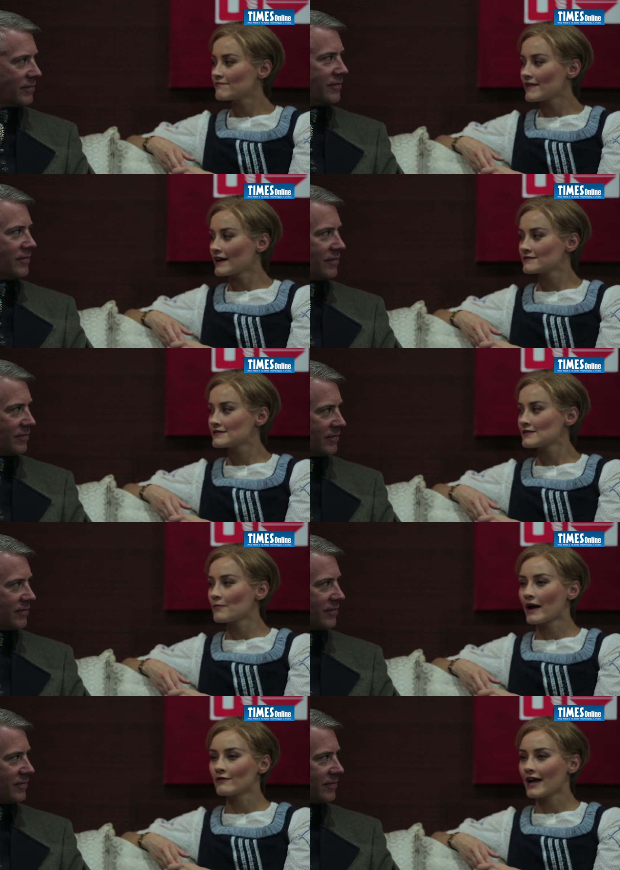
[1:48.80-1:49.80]
Speaker 1: mm. that's
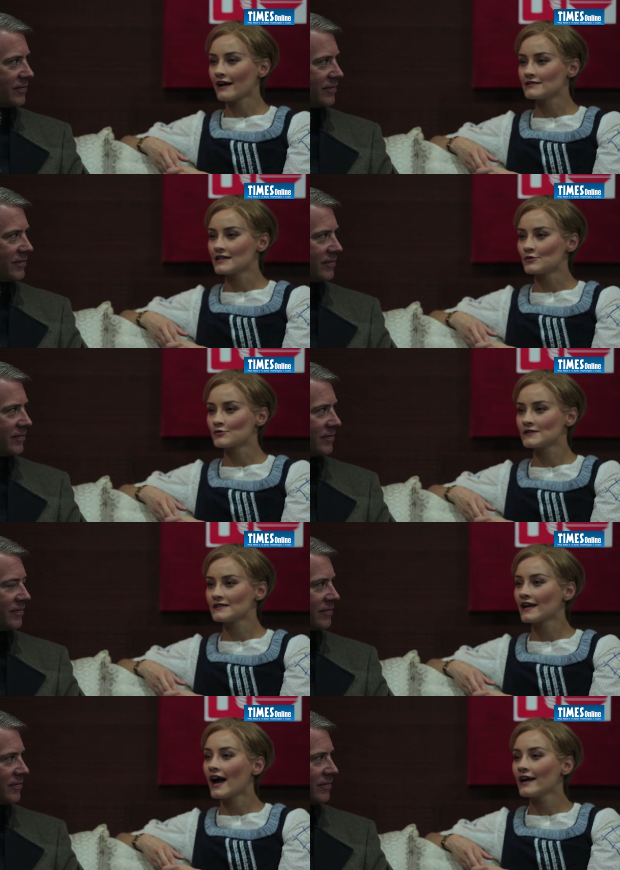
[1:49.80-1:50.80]
about acting. Or, like